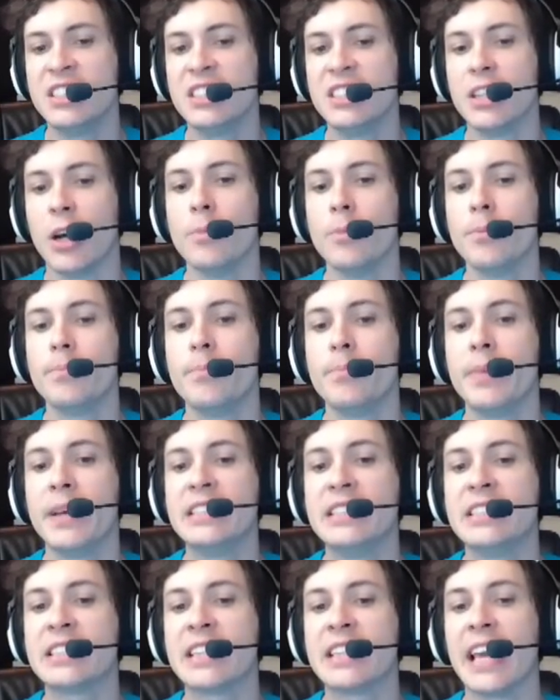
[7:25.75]
don't be
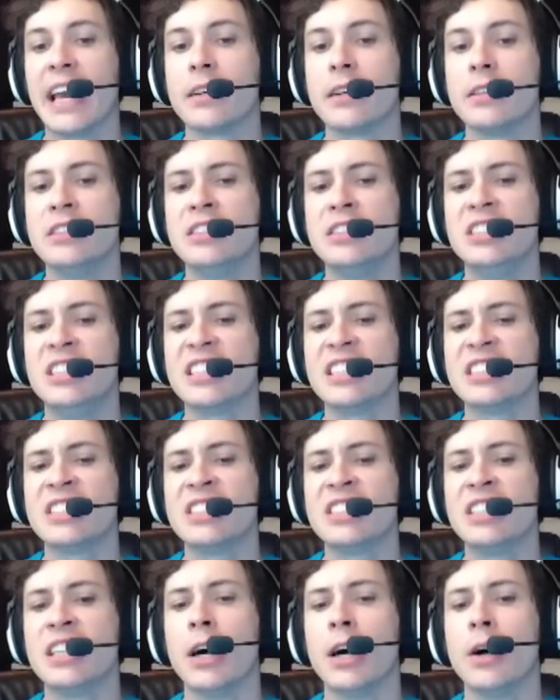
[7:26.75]
scared. Just
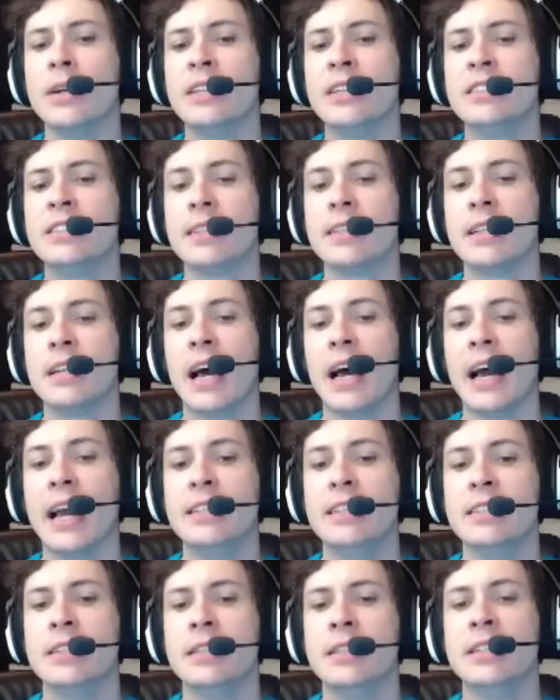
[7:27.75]
go into the
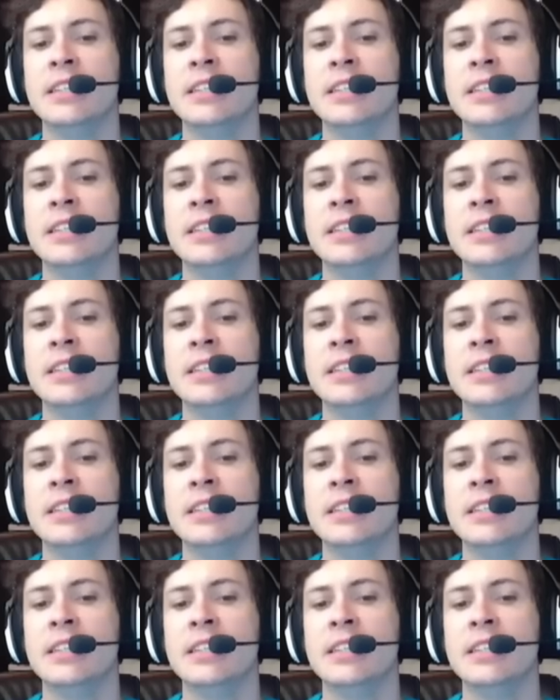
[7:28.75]
light.